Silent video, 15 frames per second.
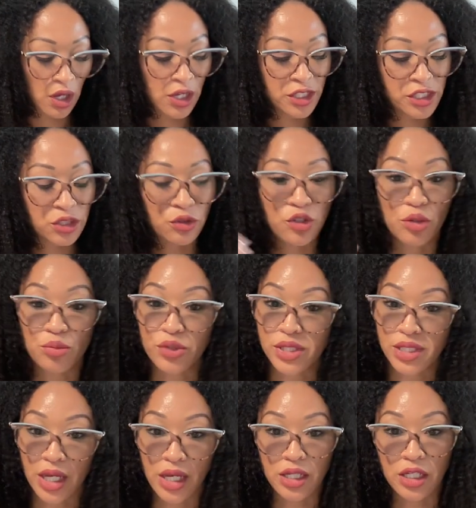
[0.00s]
so you're
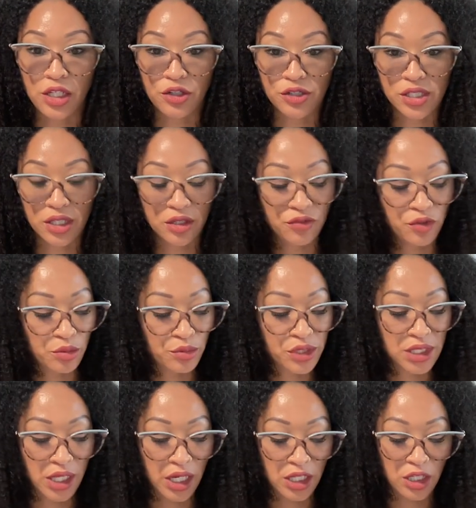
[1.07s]
protecting yourself. You're
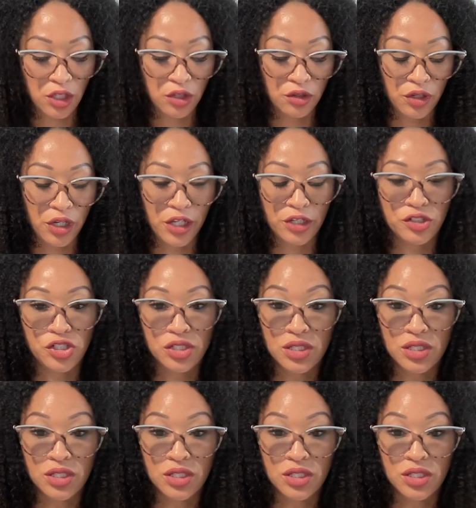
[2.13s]
protecting your energy.